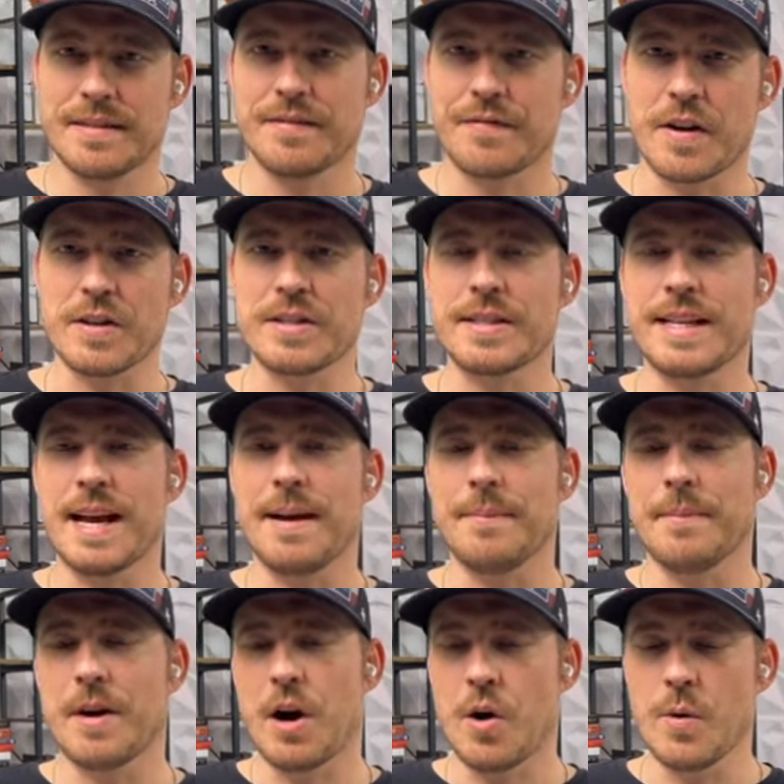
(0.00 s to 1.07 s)
First step,
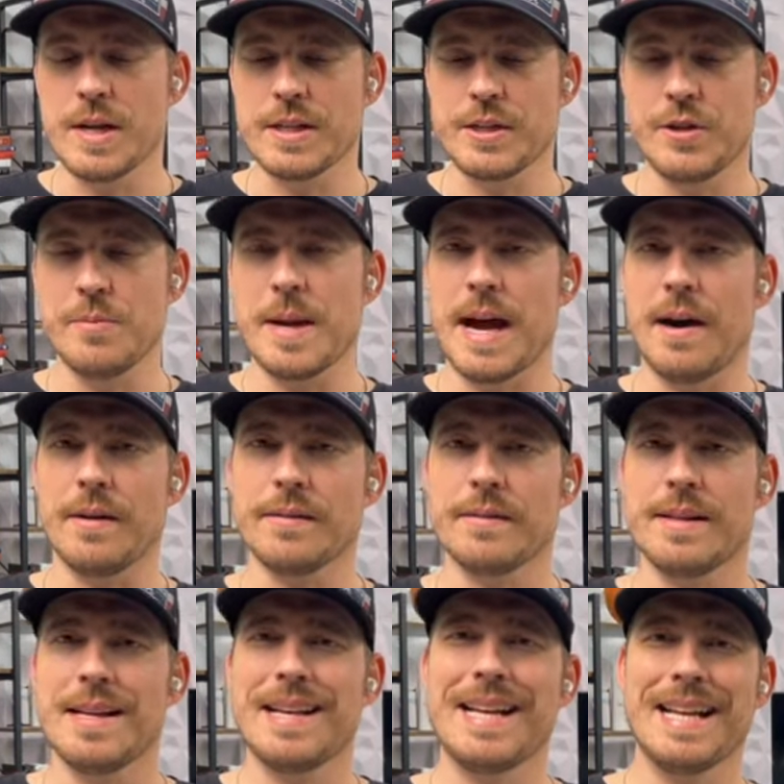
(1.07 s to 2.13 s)
always zoom out.
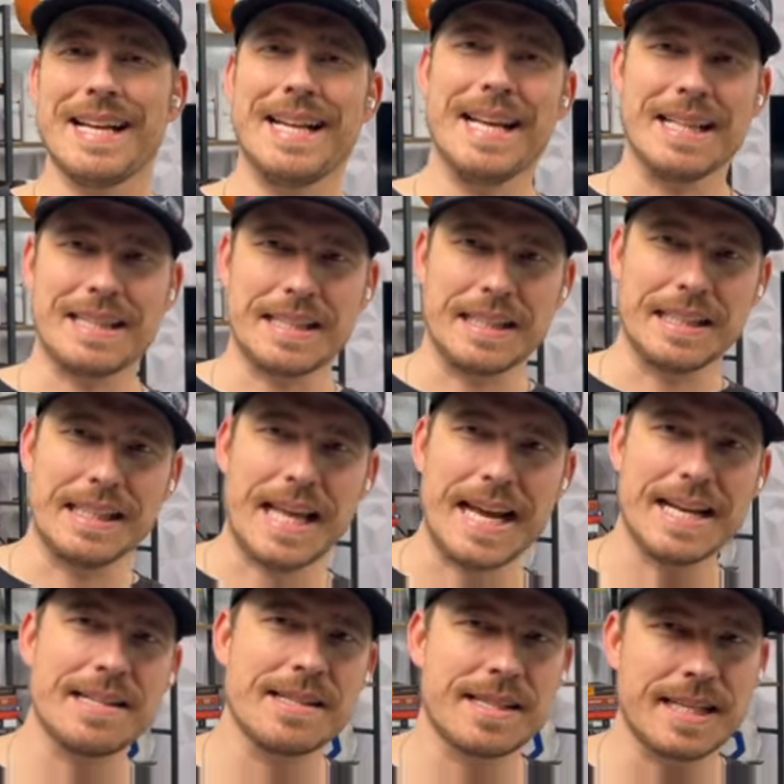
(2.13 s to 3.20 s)
Get the
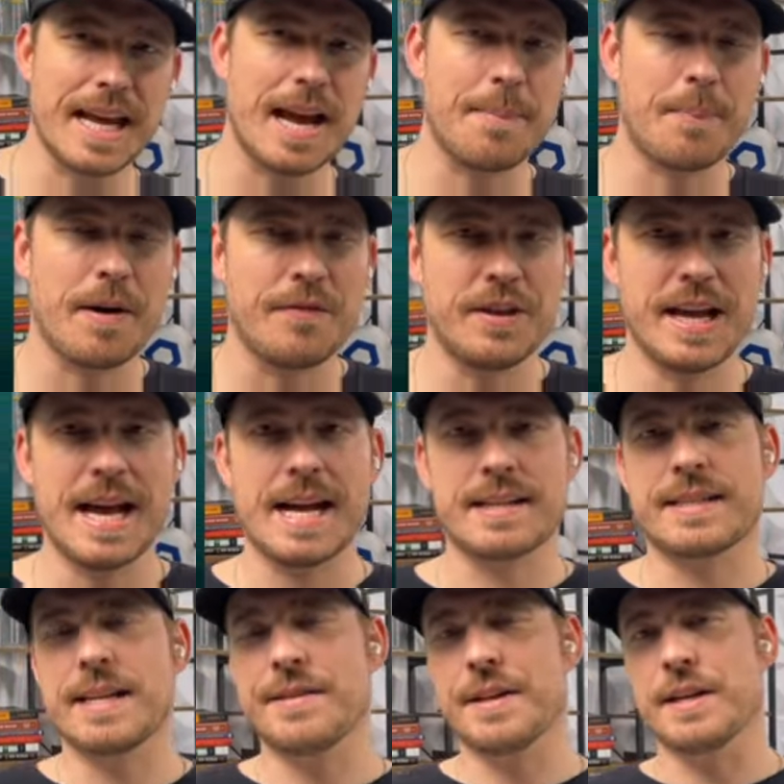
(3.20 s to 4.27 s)
landscape of the
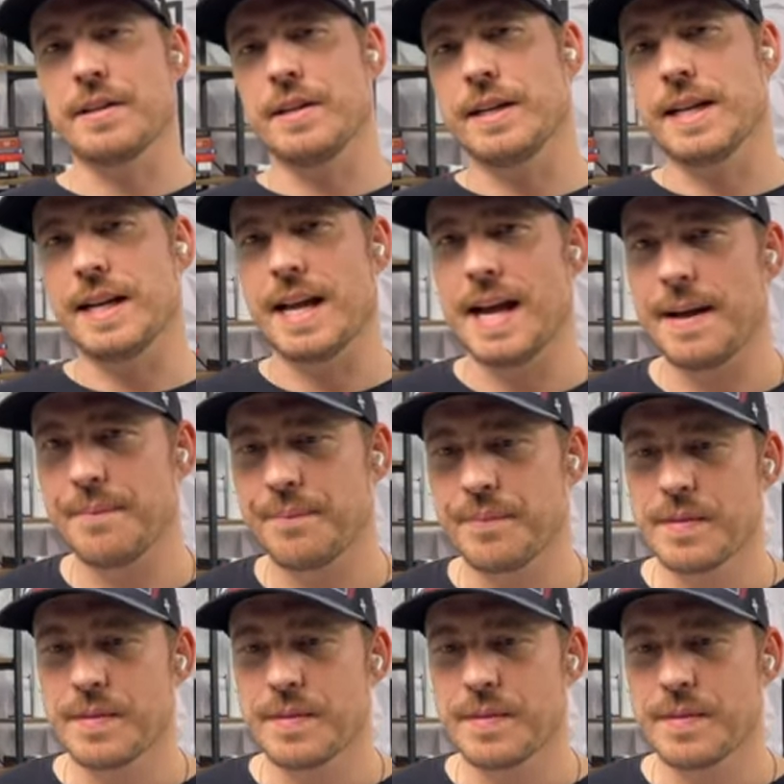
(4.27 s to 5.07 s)
asset that you're looking at.